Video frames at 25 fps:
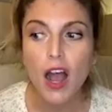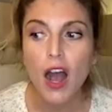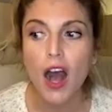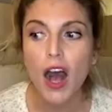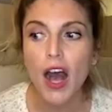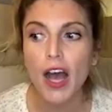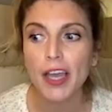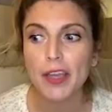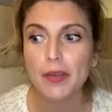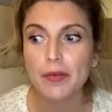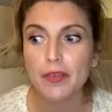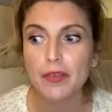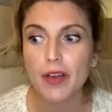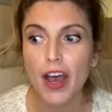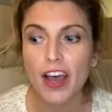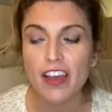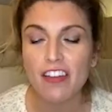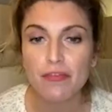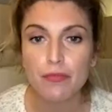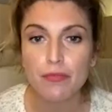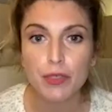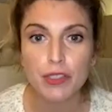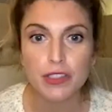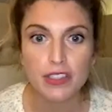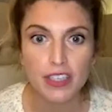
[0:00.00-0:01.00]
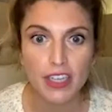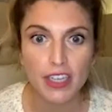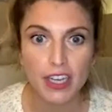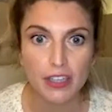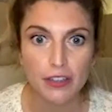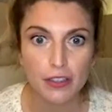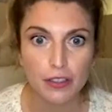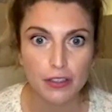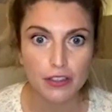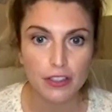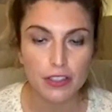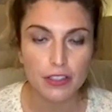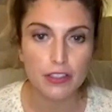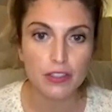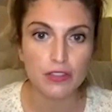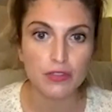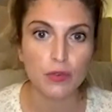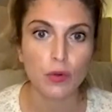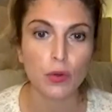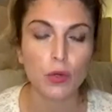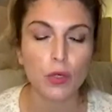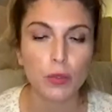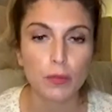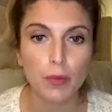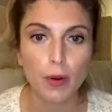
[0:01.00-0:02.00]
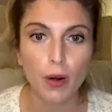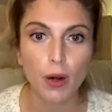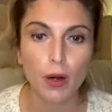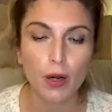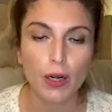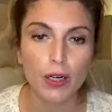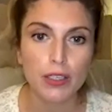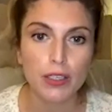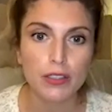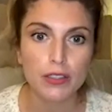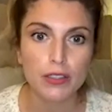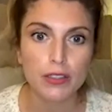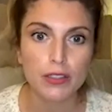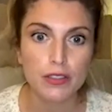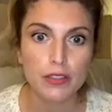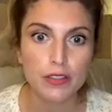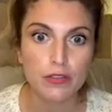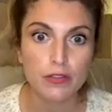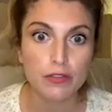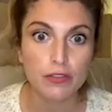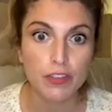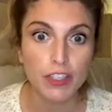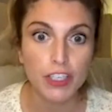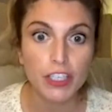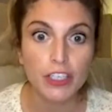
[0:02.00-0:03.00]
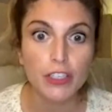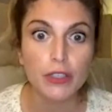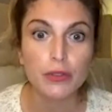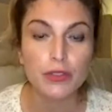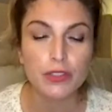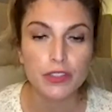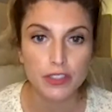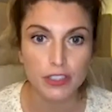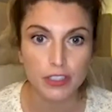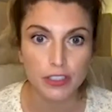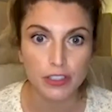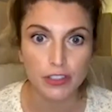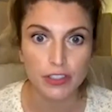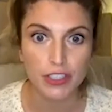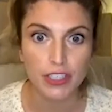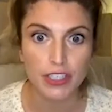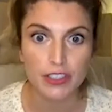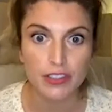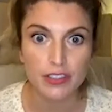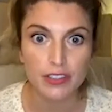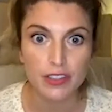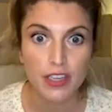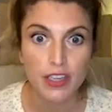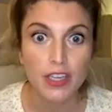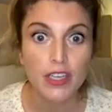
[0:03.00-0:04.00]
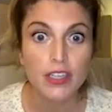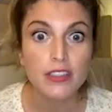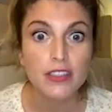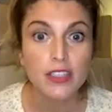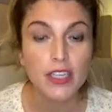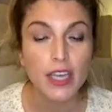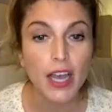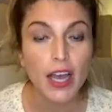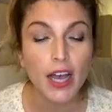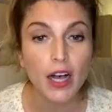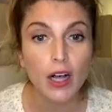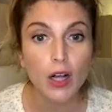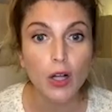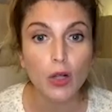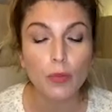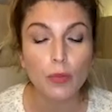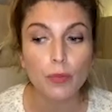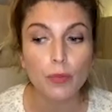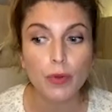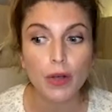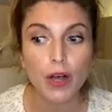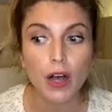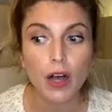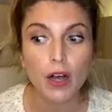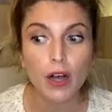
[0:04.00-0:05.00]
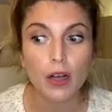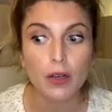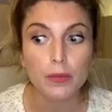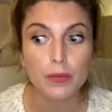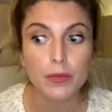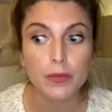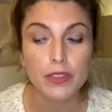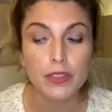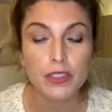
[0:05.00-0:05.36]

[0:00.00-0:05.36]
I, I've put together this four-part video series to help um,